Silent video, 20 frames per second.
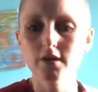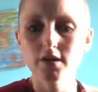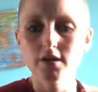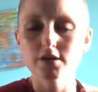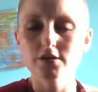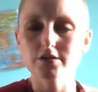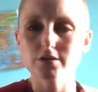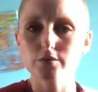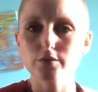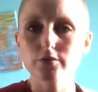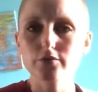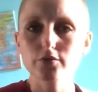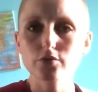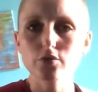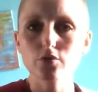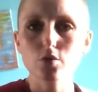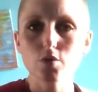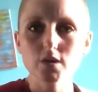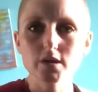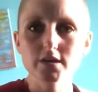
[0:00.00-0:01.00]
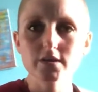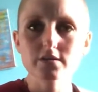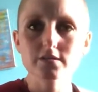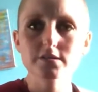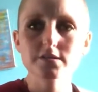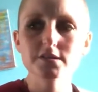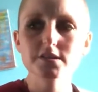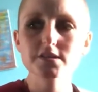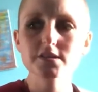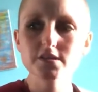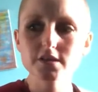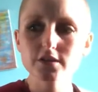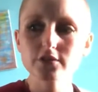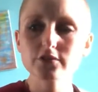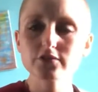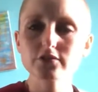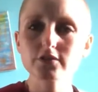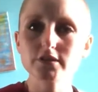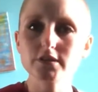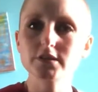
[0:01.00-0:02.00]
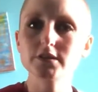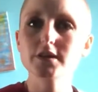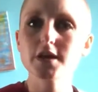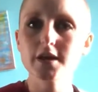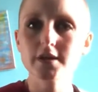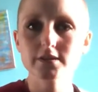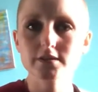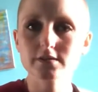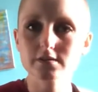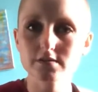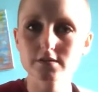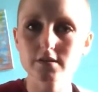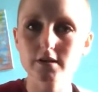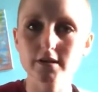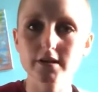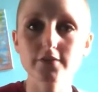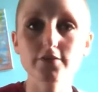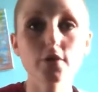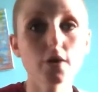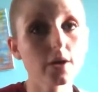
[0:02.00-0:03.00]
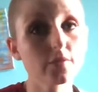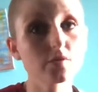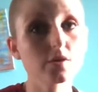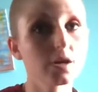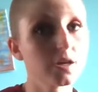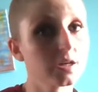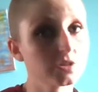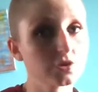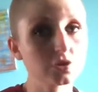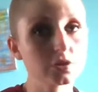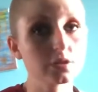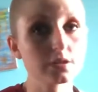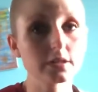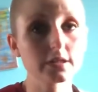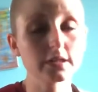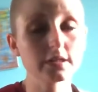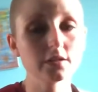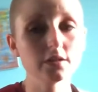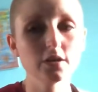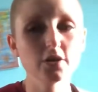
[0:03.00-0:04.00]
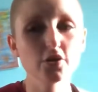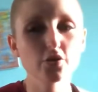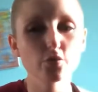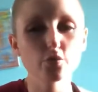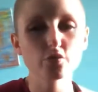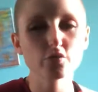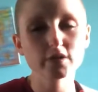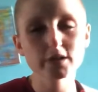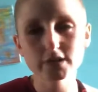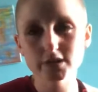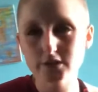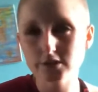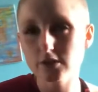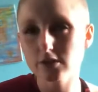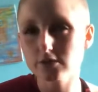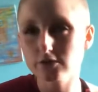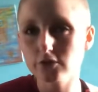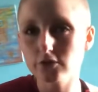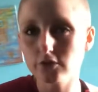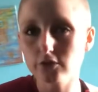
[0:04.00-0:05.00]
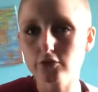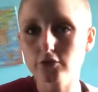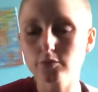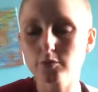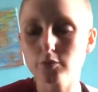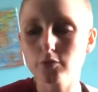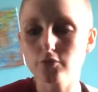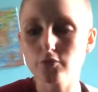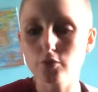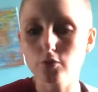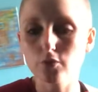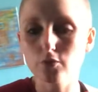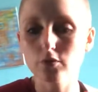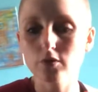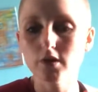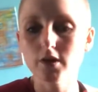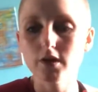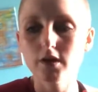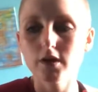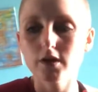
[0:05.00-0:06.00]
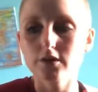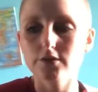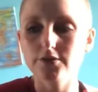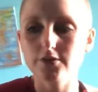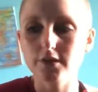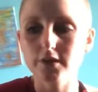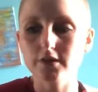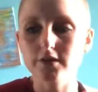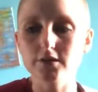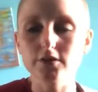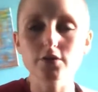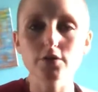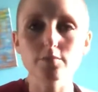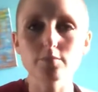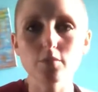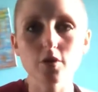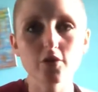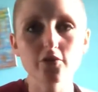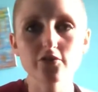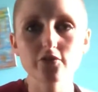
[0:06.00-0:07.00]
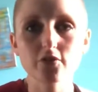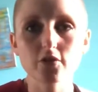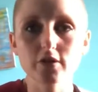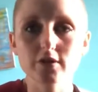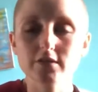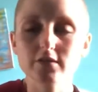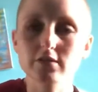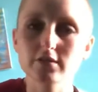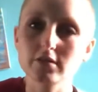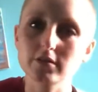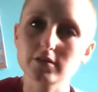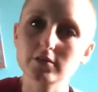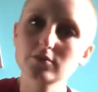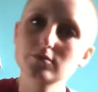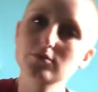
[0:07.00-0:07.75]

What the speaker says: So if you're quite stiff and tense, and if you haven't actually really done yoga before, then you might find that